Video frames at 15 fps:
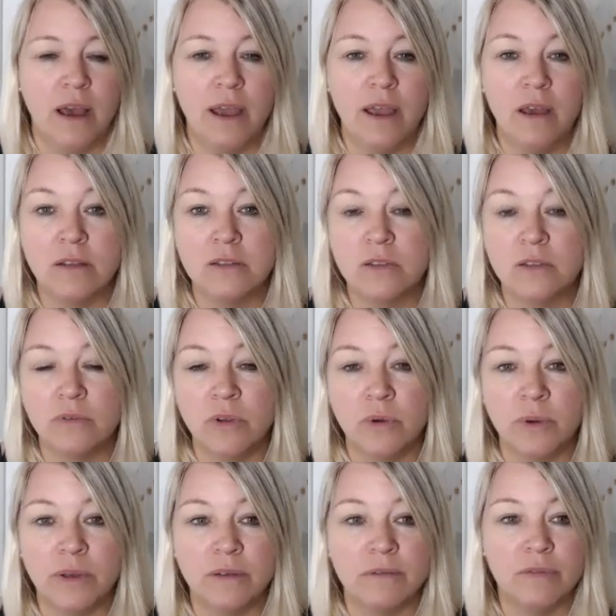I also know
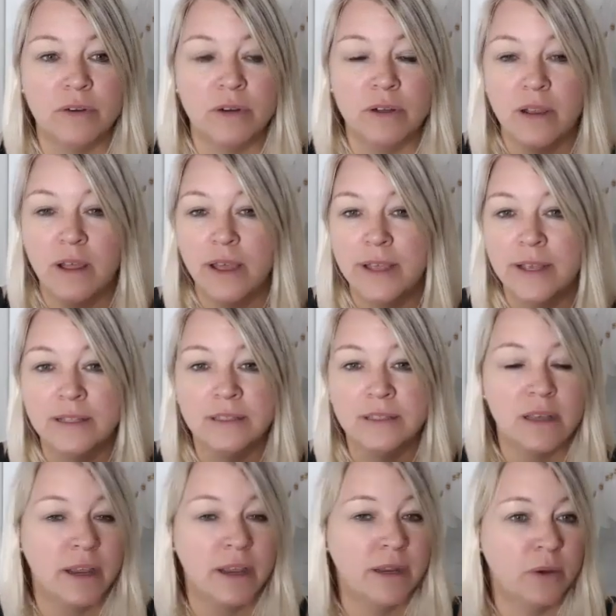it for clients.
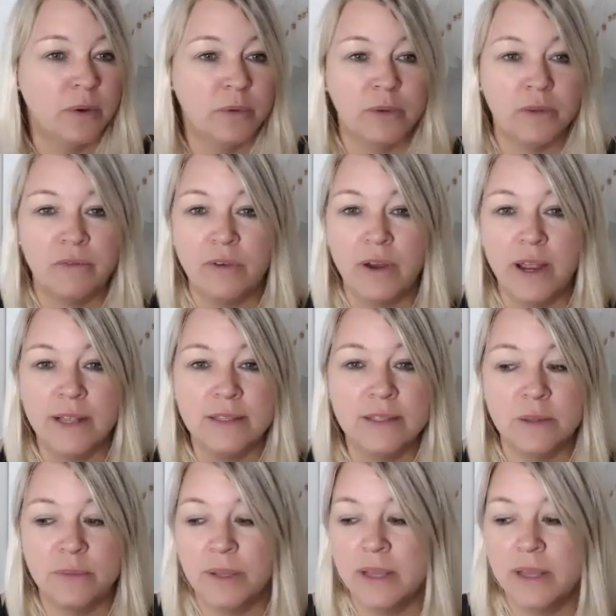I know it with friends.
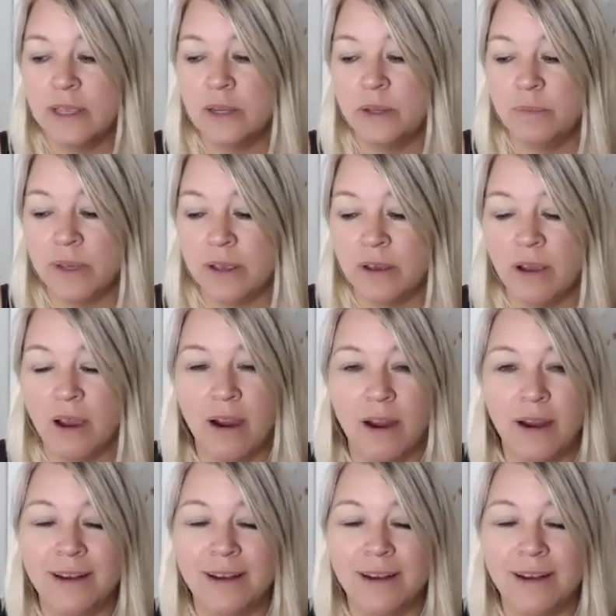They'll be like, can you pick a card?